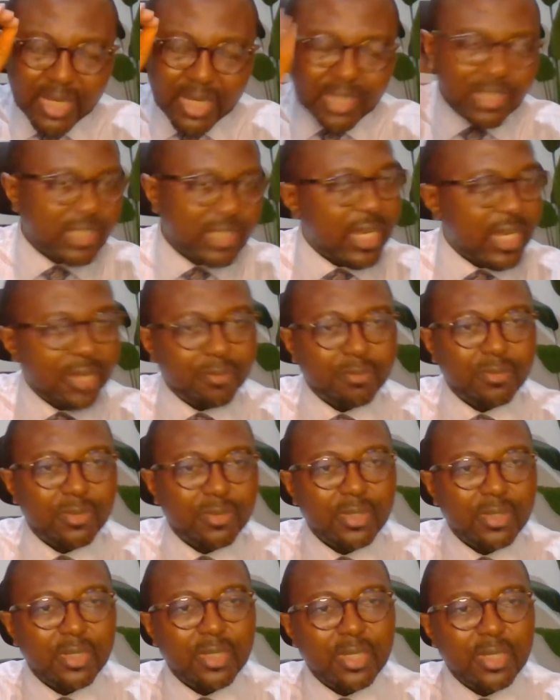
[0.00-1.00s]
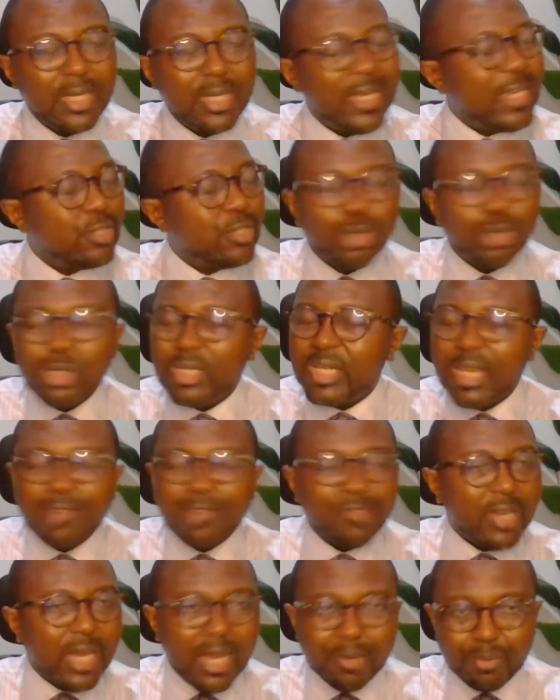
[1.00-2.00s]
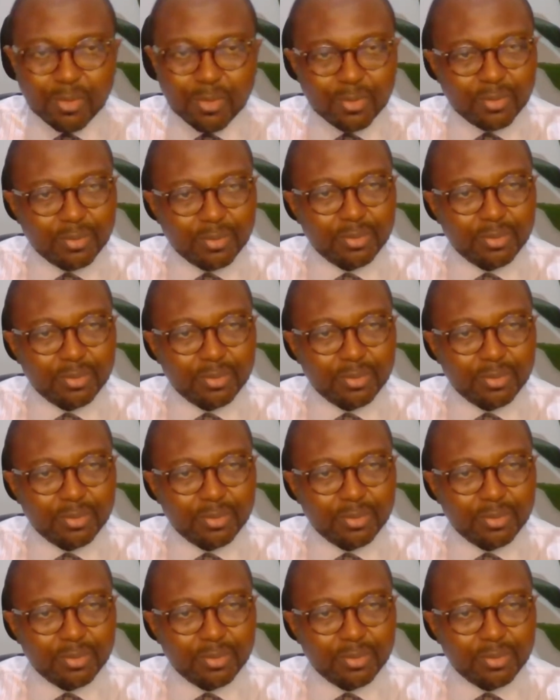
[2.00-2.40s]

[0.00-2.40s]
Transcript: each time. It will never happen.